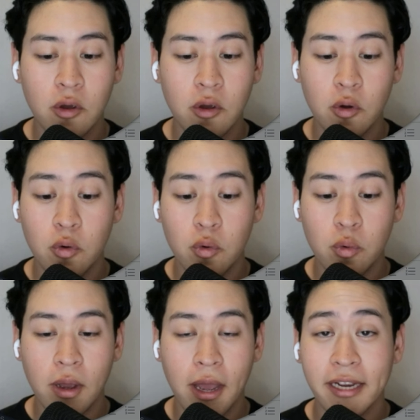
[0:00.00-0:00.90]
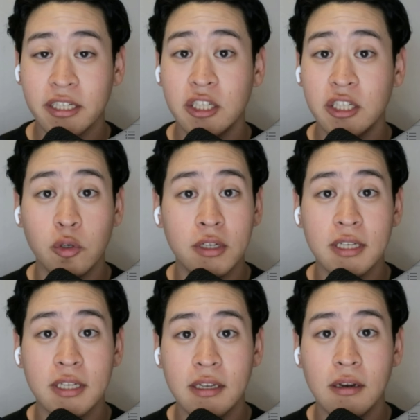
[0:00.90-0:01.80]
who actually joins
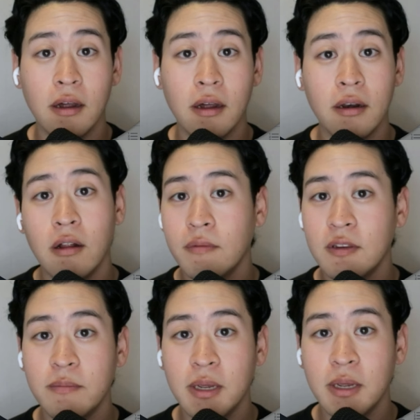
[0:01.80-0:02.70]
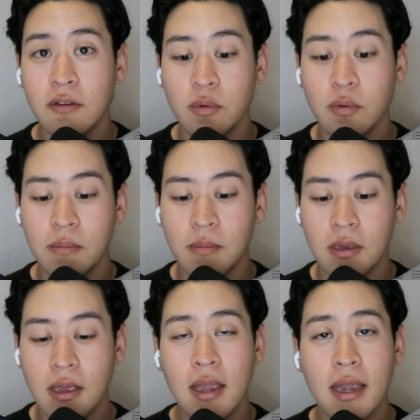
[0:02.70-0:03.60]
in on all these meetings with
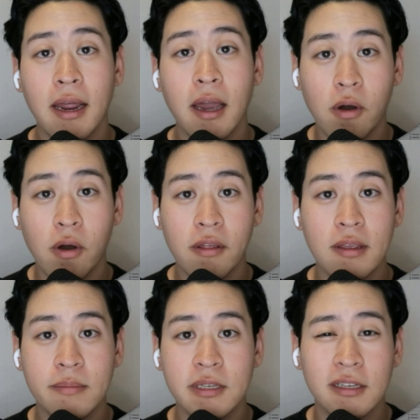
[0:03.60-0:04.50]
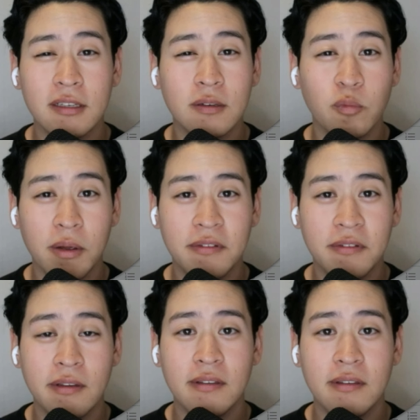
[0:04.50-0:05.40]
me, and I want them to get some reps
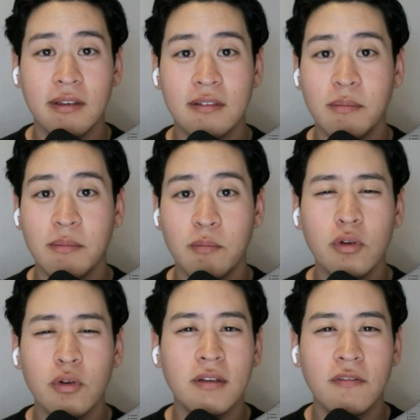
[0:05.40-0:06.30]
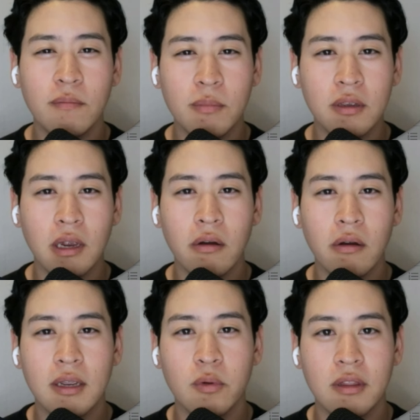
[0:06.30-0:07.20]
in, to get some really
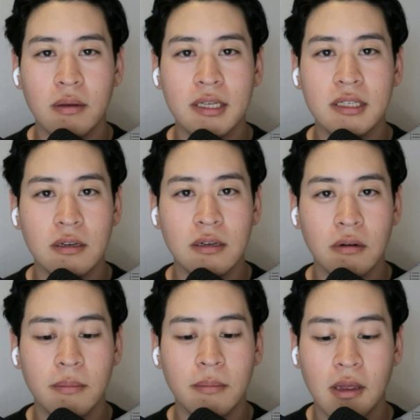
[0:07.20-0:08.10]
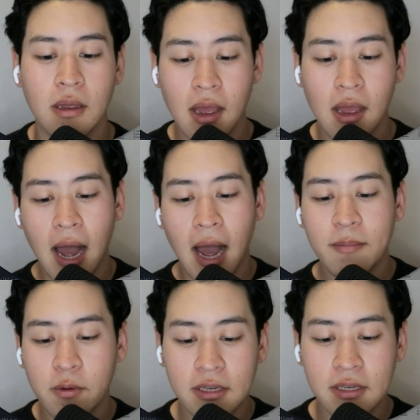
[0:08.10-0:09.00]
familiarity within my CRM. I'm
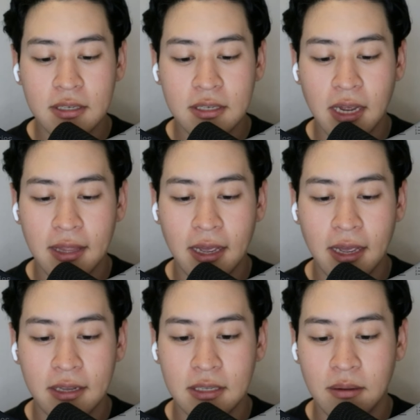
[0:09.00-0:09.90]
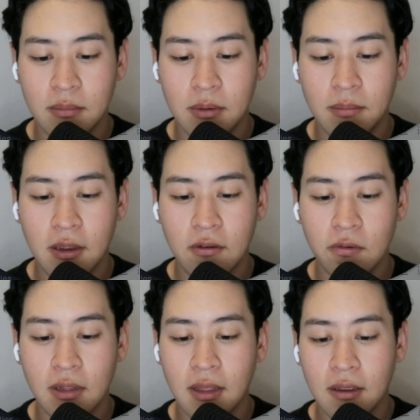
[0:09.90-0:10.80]
going to assign that to them and make sure
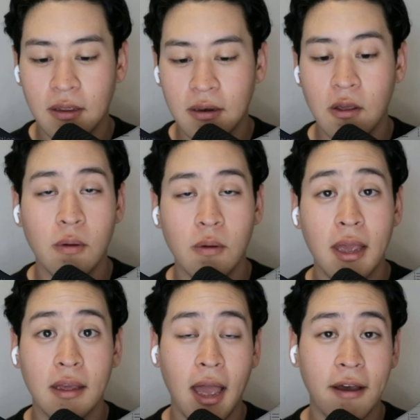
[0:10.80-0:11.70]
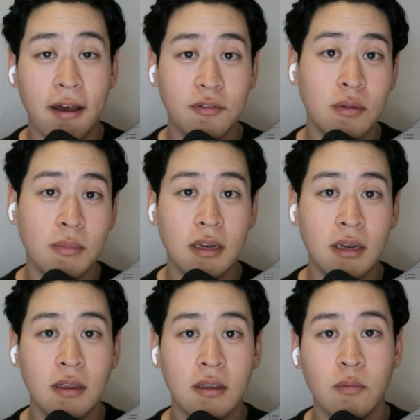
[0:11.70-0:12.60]
that they know, hey, after the
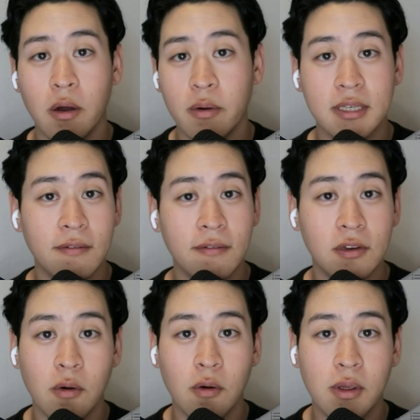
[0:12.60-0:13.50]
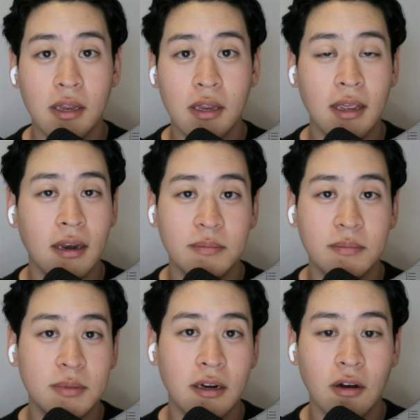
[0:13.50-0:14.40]
meeting, we always have to go in and
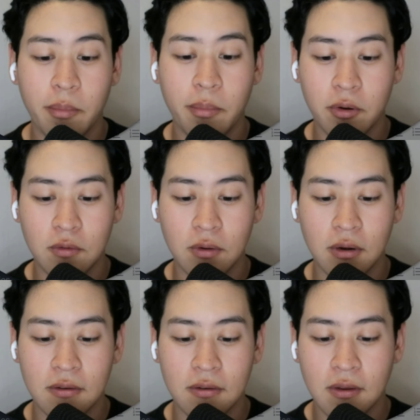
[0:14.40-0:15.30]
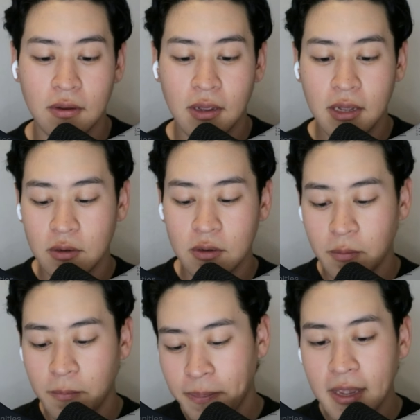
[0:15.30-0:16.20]
update our opportunities.
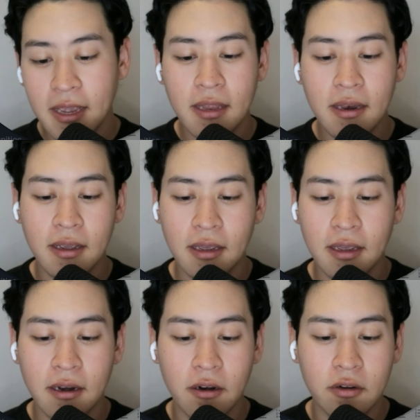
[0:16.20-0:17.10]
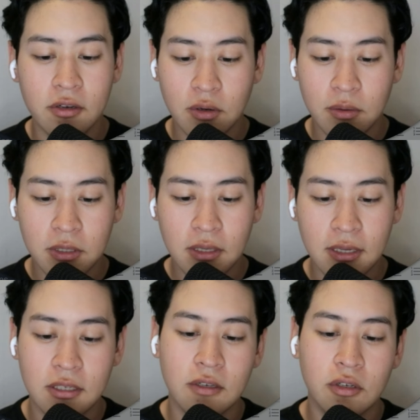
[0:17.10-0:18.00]
So in, again, our
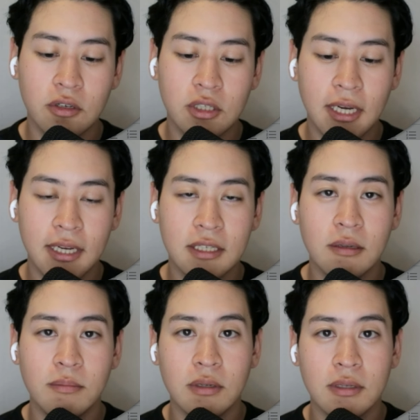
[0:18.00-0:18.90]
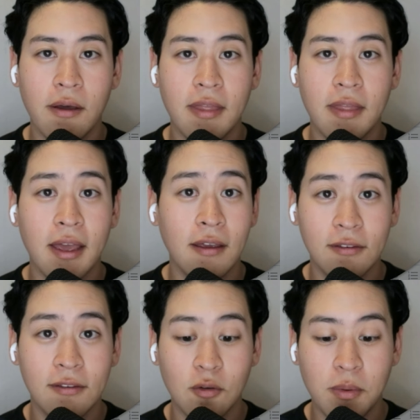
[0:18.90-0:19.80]
description, this is our chance to build out that
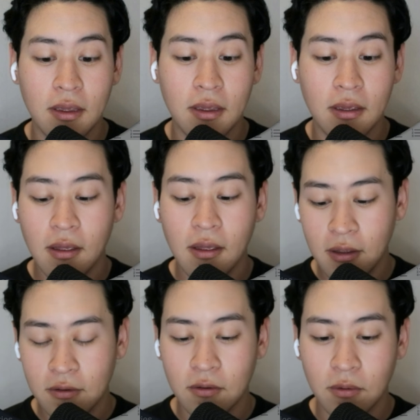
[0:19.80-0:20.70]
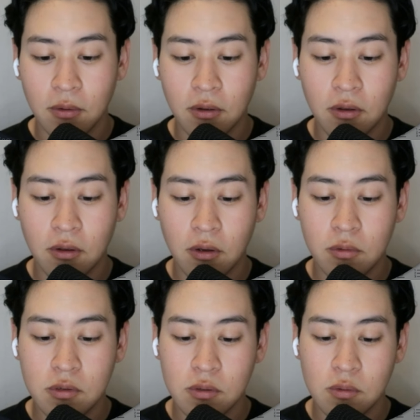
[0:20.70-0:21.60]
SOP. So
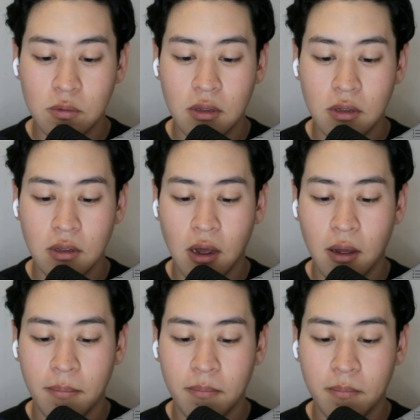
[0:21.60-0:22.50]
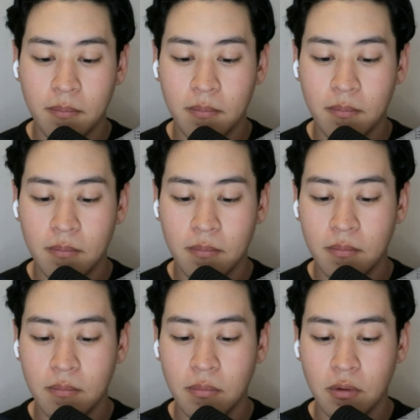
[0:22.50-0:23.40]
go to the
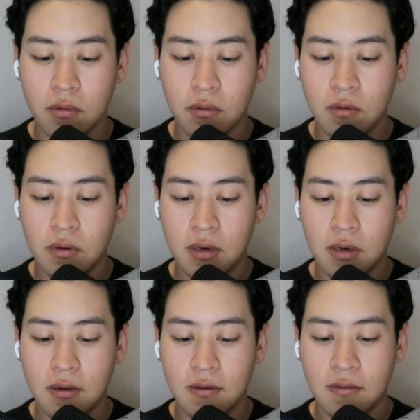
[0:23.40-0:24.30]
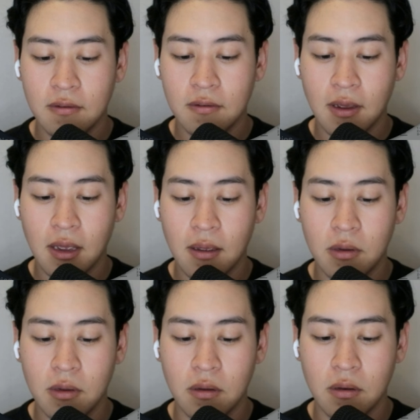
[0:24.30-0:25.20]
Opportunities
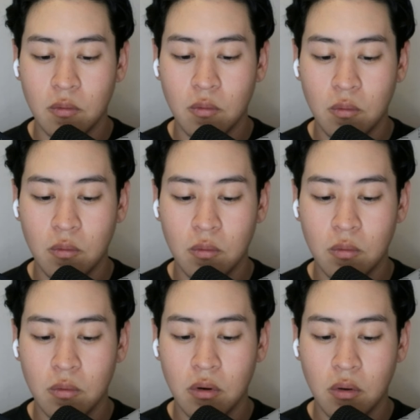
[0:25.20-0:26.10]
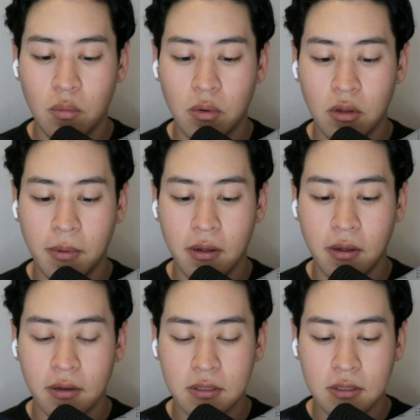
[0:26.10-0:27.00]
tab in
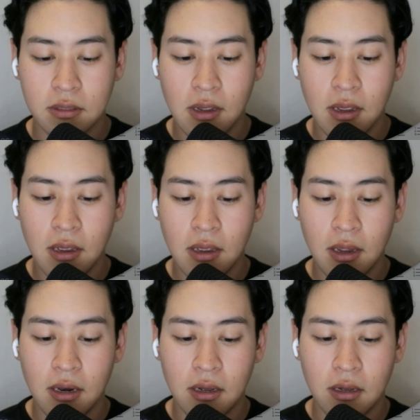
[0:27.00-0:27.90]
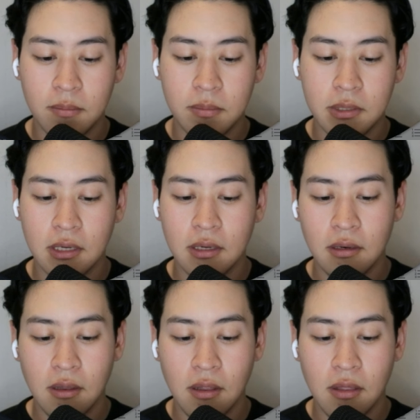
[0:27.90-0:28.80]
Wealthbox and
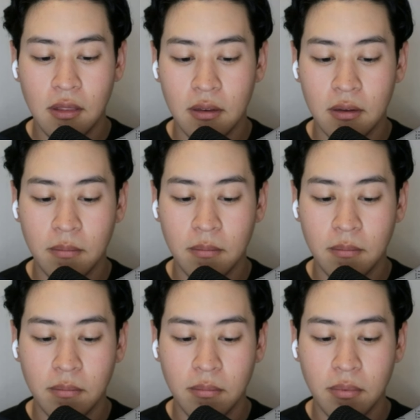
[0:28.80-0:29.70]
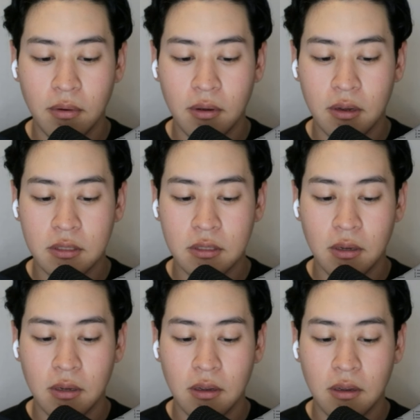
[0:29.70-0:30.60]
update the
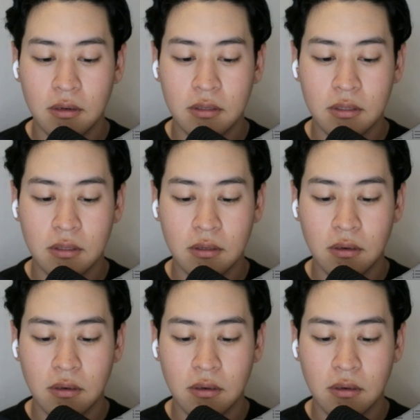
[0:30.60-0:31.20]
prospects